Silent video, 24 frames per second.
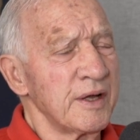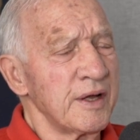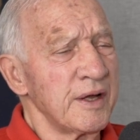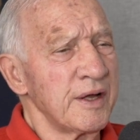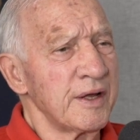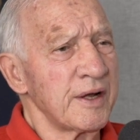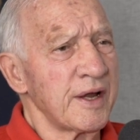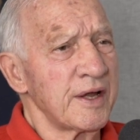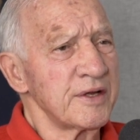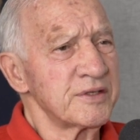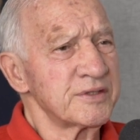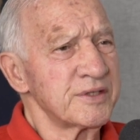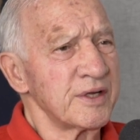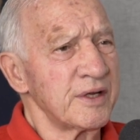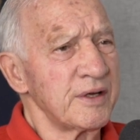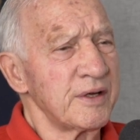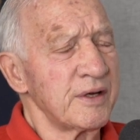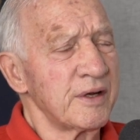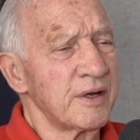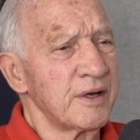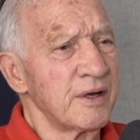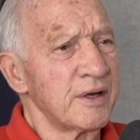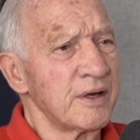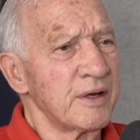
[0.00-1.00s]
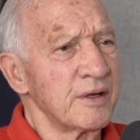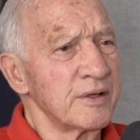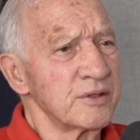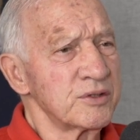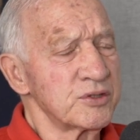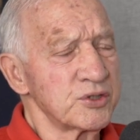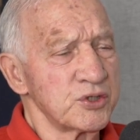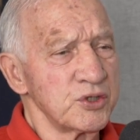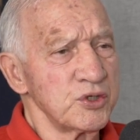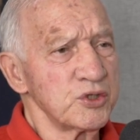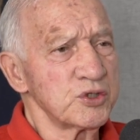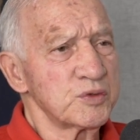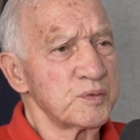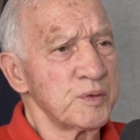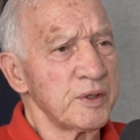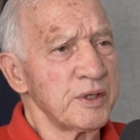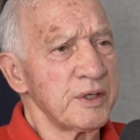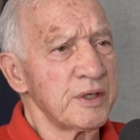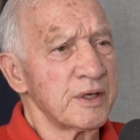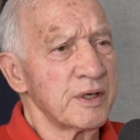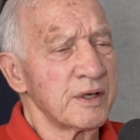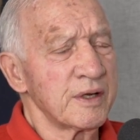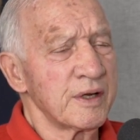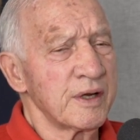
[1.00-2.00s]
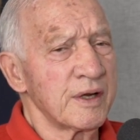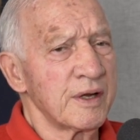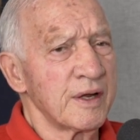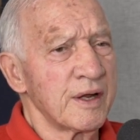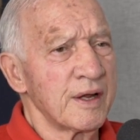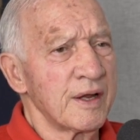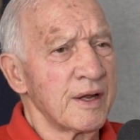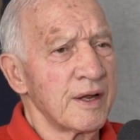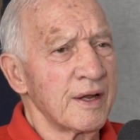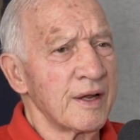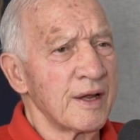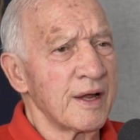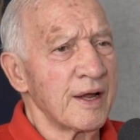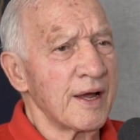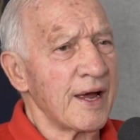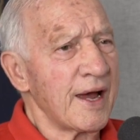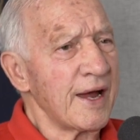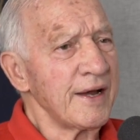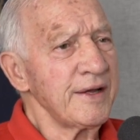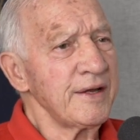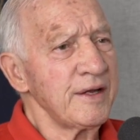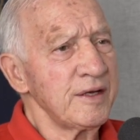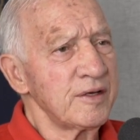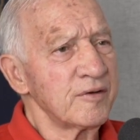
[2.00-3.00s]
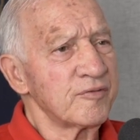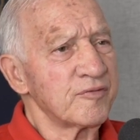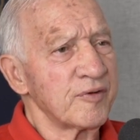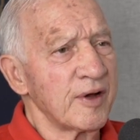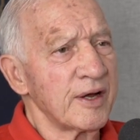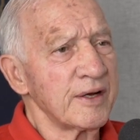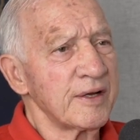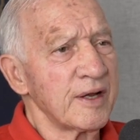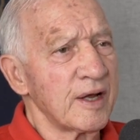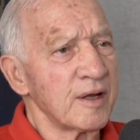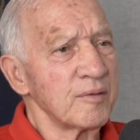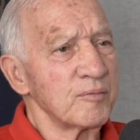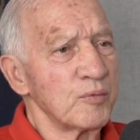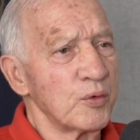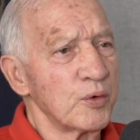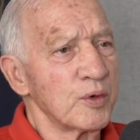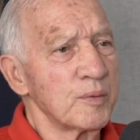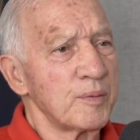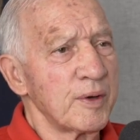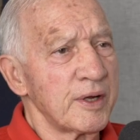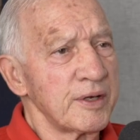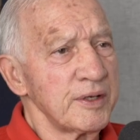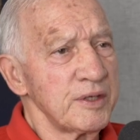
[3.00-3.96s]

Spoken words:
And I said, excuse me, I need to find out more about